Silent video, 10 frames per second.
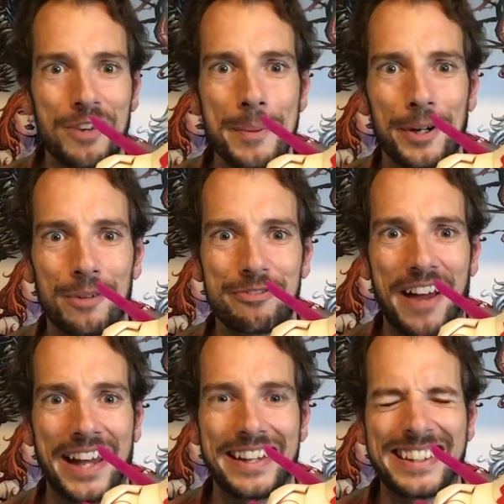Robocop
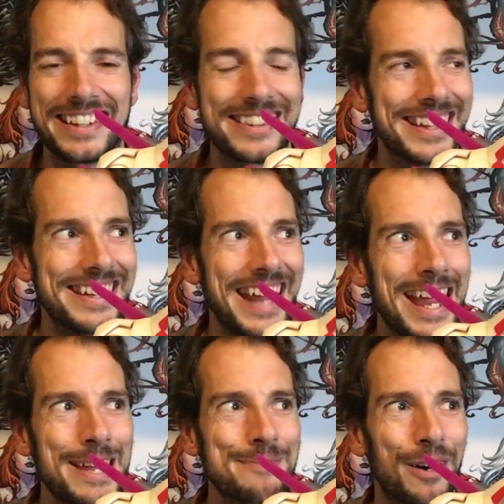fan, and the, the
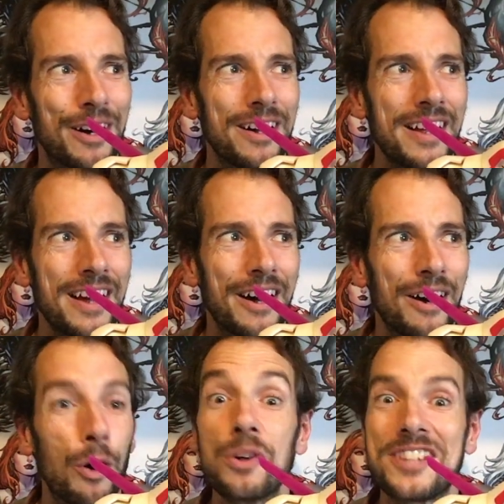name
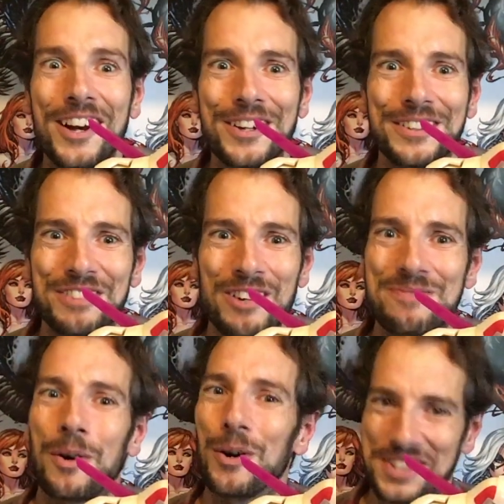Auto,
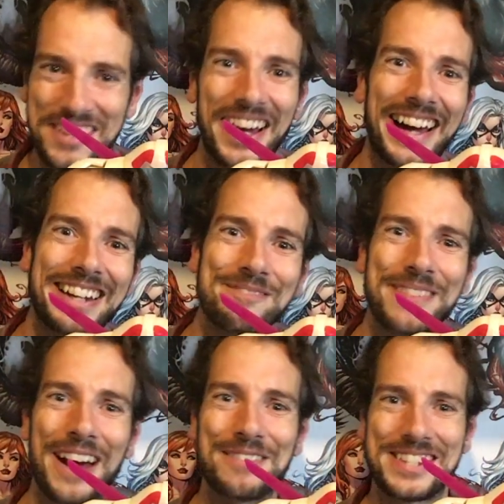Auto nine,
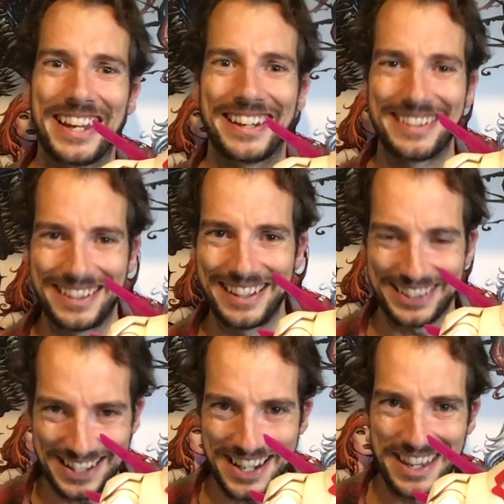that was it. I
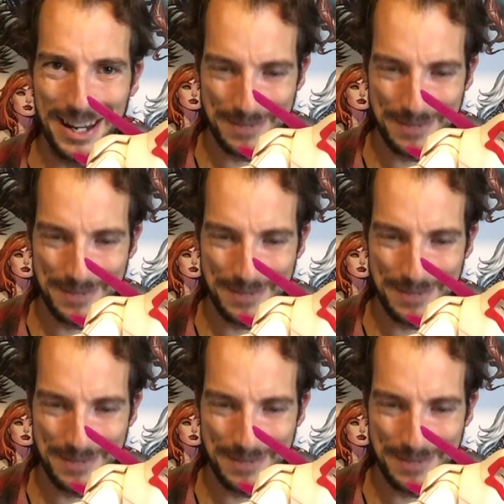was going to say the name